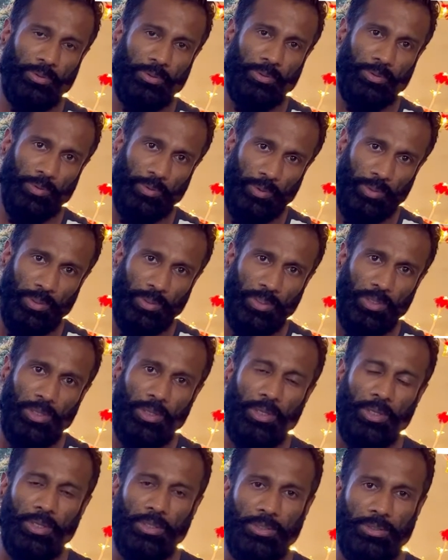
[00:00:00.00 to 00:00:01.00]
Okay,
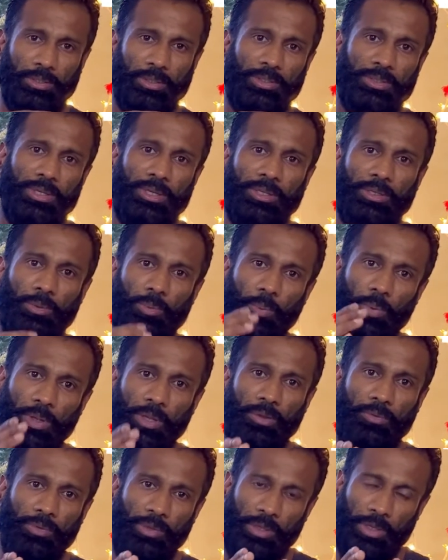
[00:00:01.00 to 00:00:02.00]
these are the
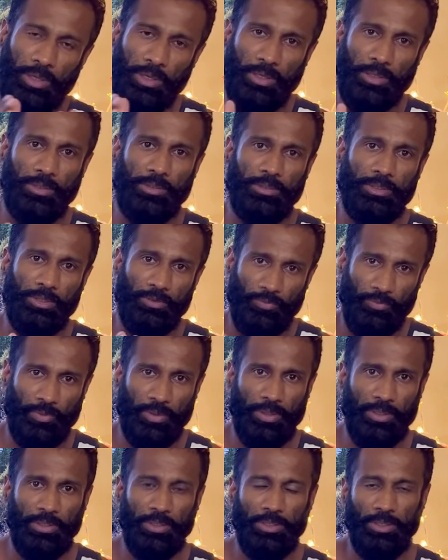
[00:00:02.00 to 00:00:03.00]
way we can
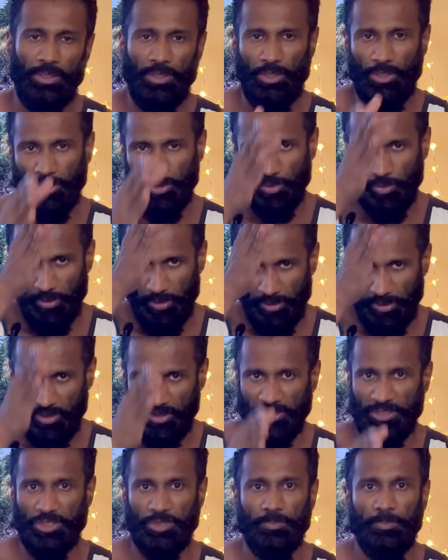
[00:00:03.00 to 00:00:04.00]
define your
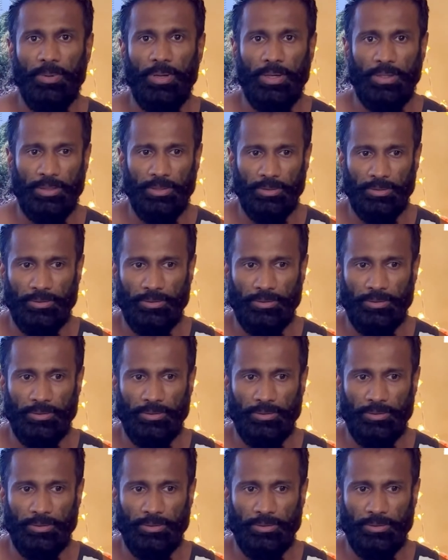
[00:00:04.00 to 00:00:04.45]
erector spine.